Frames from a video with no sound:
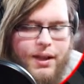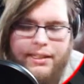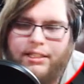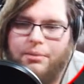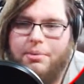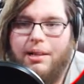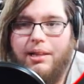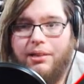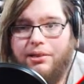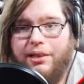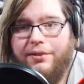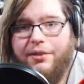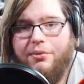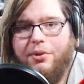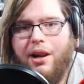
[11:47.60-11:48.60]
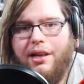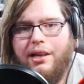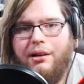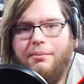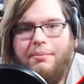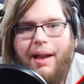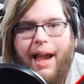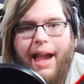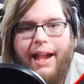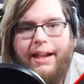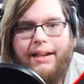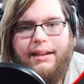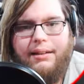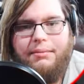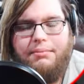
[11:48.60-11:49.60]
Things are going to be a little different when I come
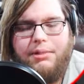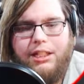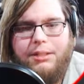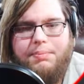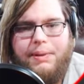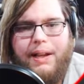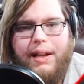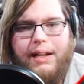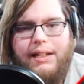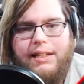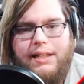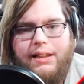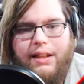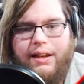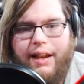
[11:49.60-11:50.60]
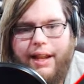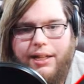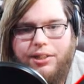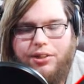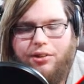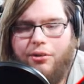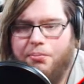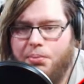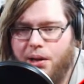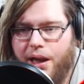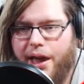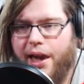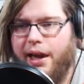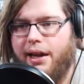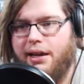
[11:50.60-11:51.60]
back, just because the nature of
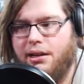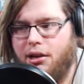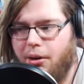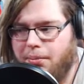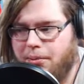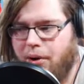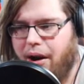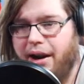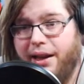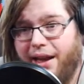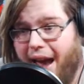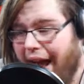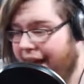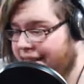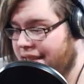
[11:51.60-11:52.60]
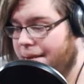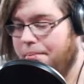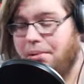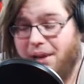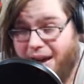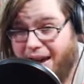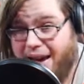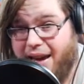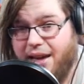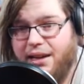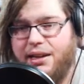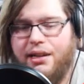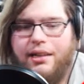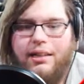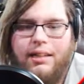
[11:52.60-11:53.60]
playing and upgrading as I'm
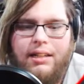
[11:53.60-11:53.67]
playing.